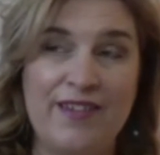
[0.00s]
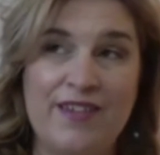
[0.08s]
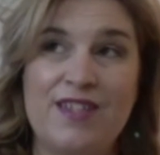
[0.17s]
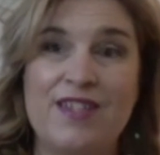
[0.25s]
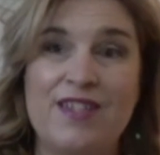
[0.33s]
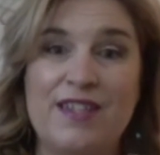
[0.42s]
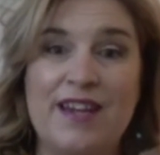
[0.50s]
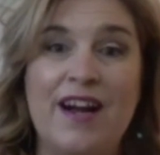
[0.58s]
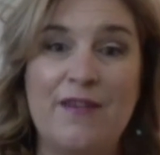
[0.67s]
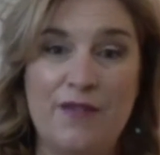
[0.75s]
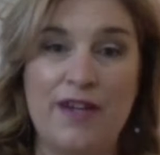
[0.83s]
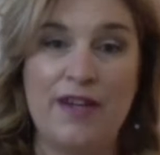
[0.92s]
This is
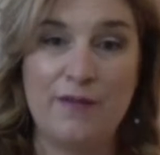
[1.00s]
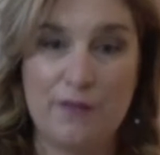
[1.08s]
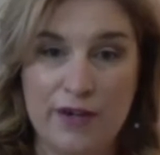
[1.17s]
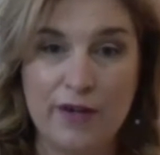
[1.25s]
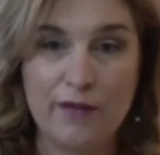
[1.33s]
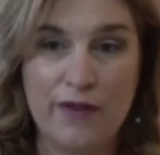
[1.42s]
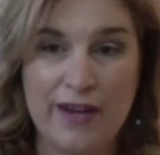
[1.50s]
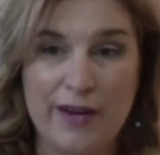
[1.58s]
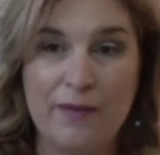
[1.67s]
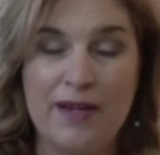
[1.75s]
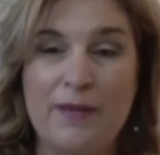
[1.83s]
not fitting for your family,